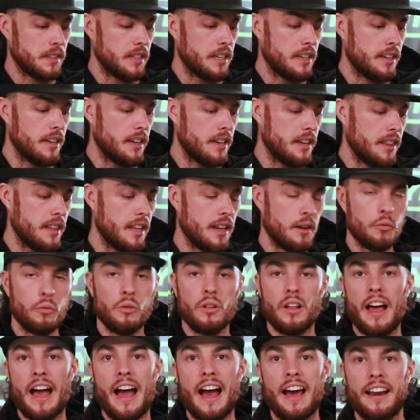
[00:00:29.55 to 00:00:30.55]
and then
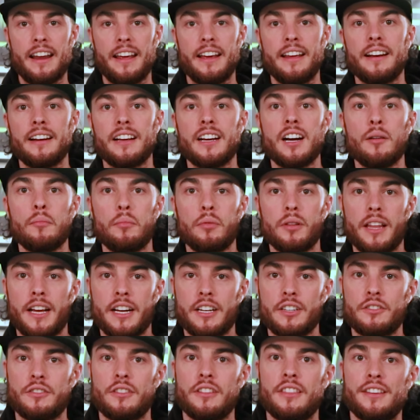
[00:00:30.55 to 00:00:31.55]
we'll add in a couple
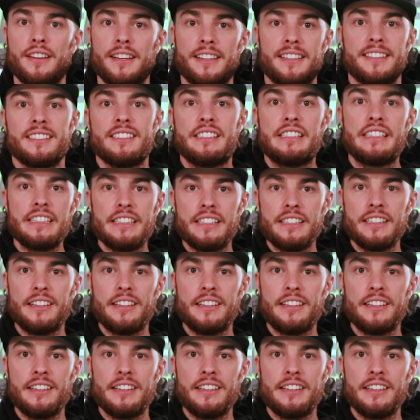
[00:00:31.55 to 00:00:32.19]
extra things